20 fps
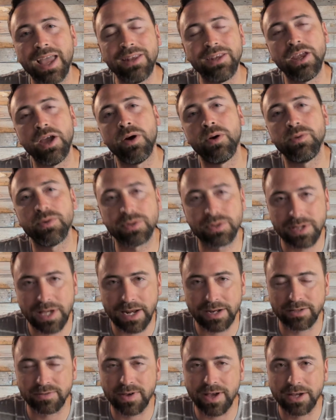the owner's
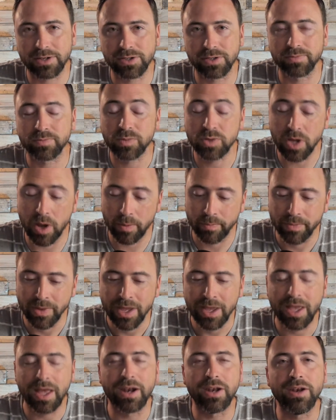satisfaction. So
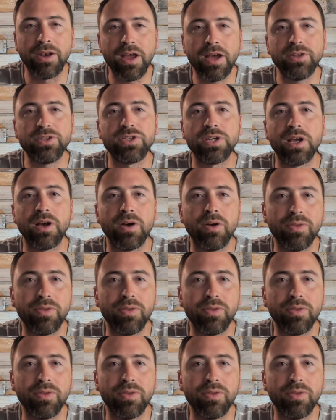in a nutshell,